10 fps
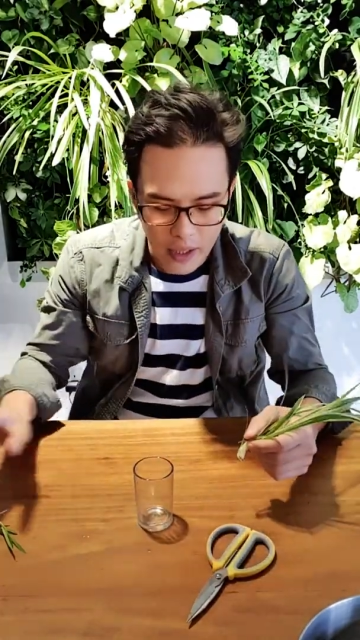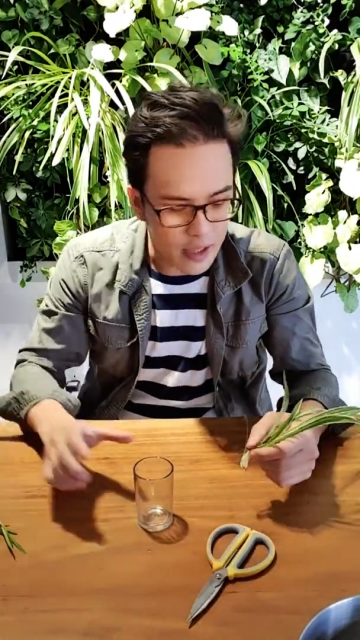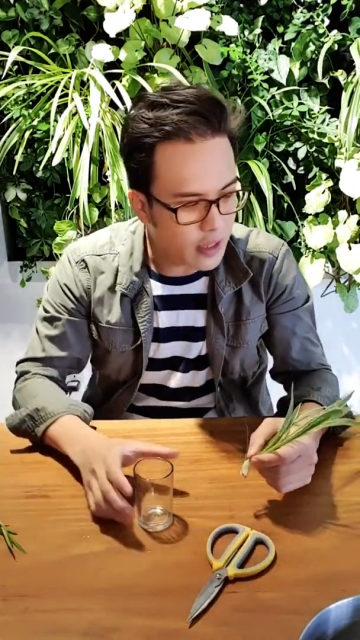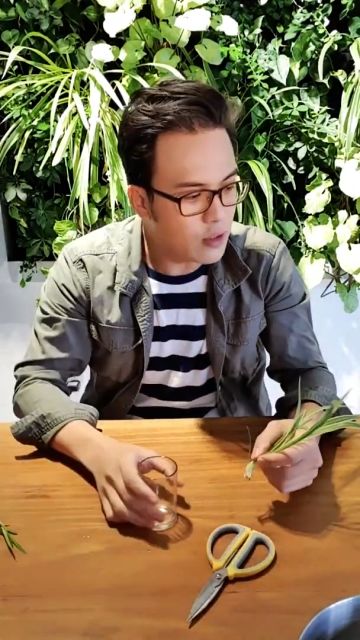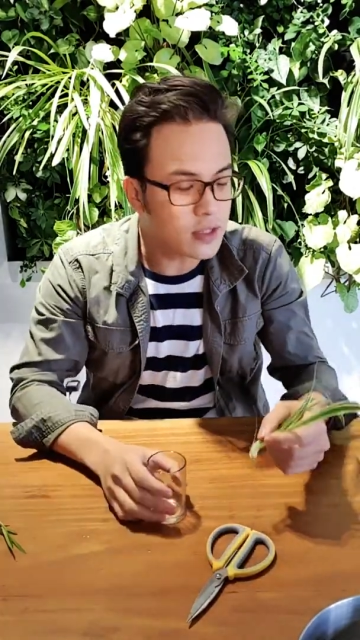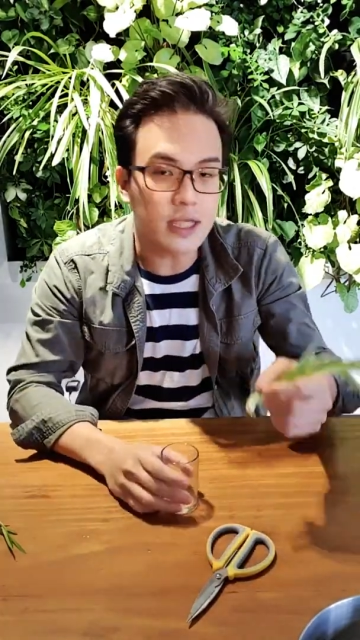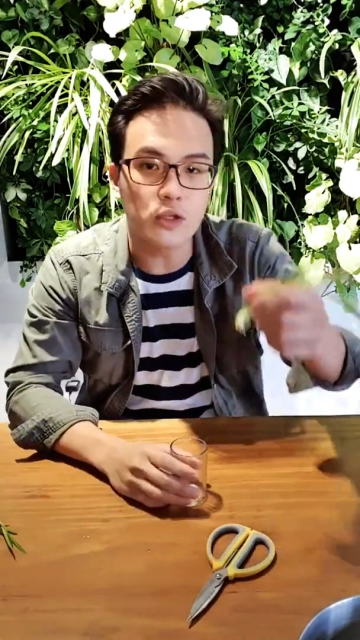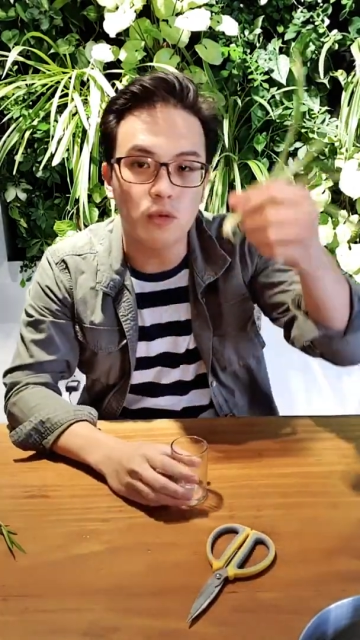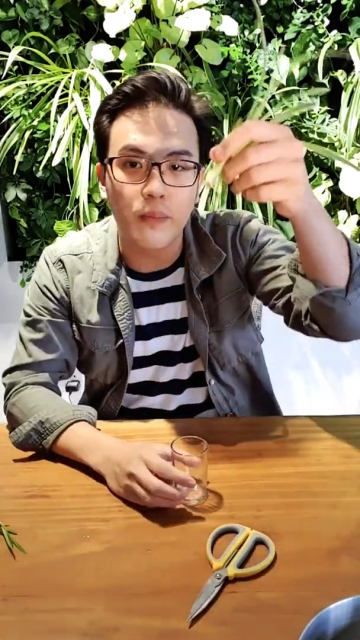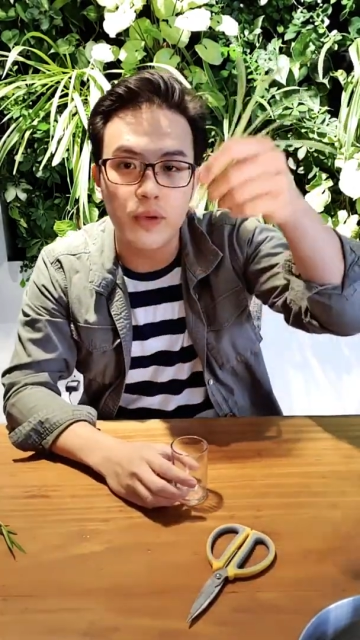and then you start
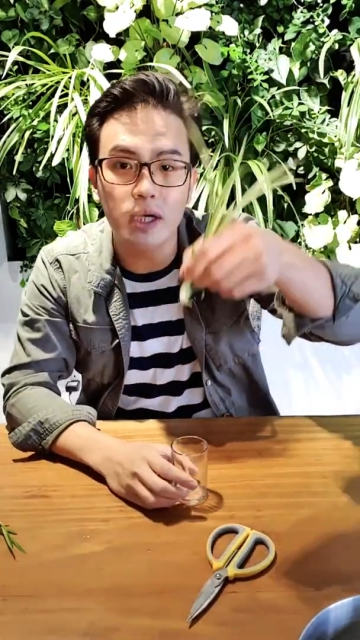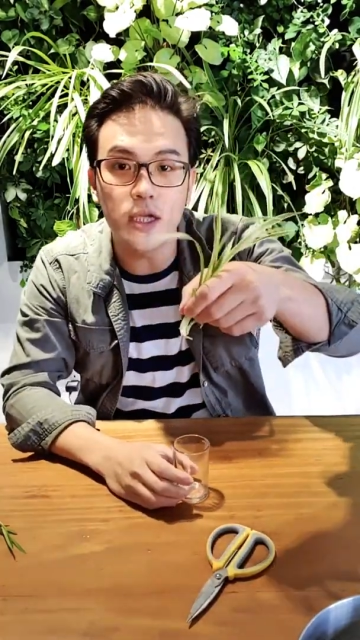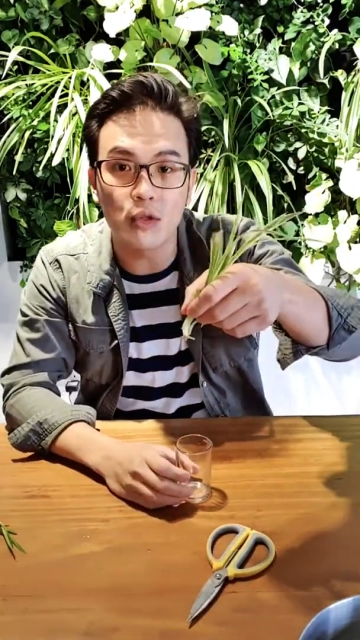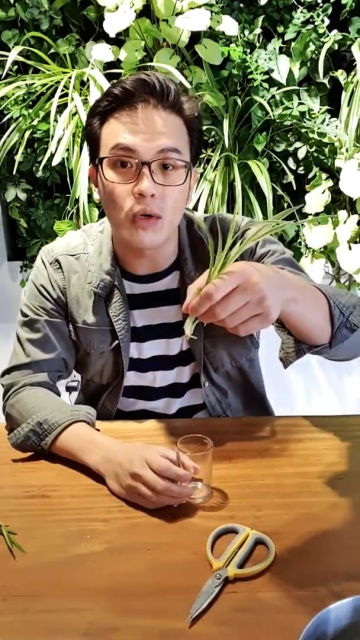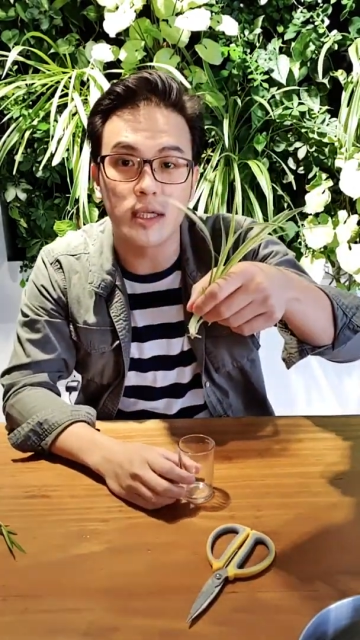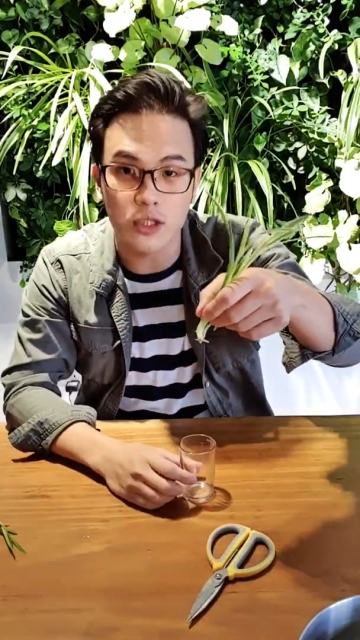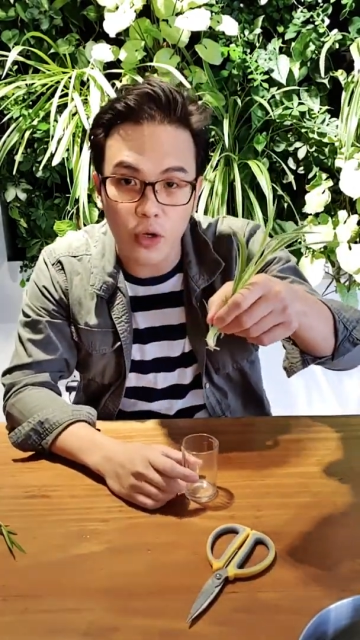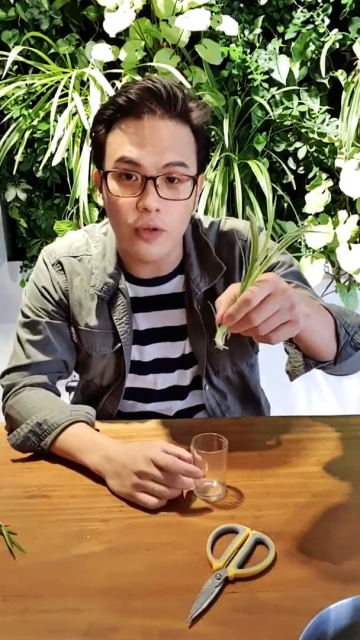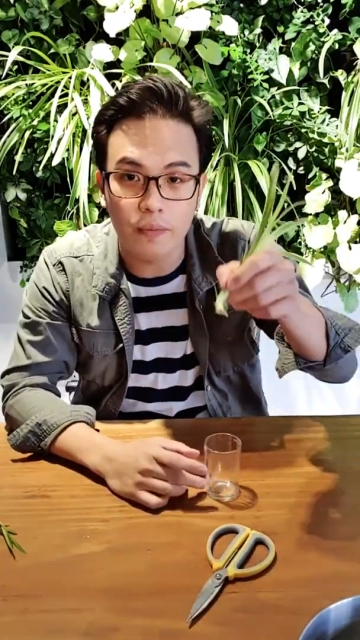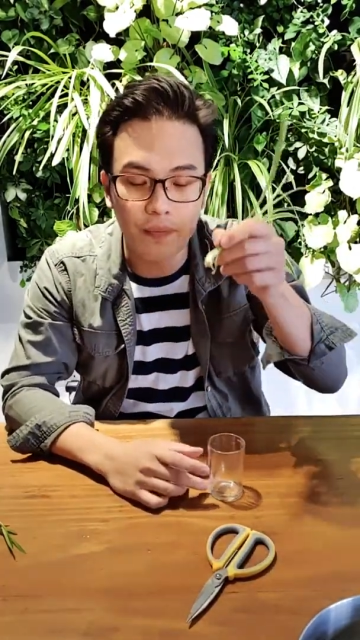to put it into a
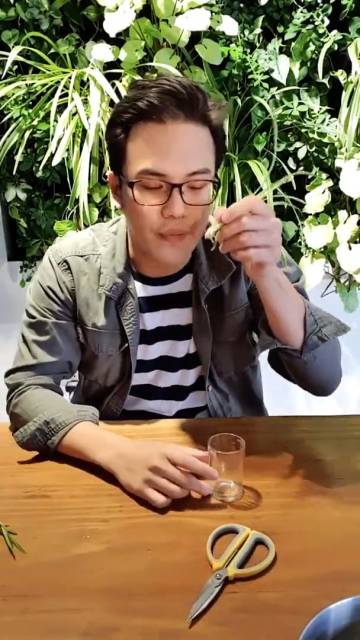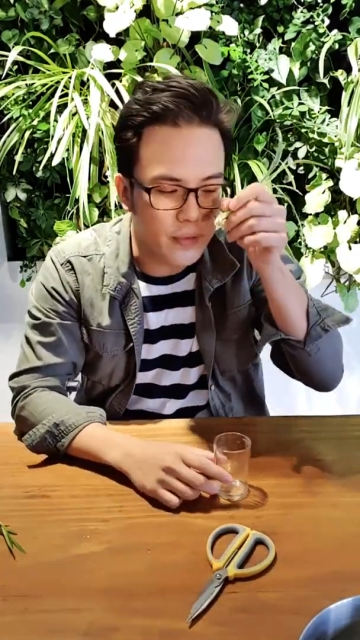soil.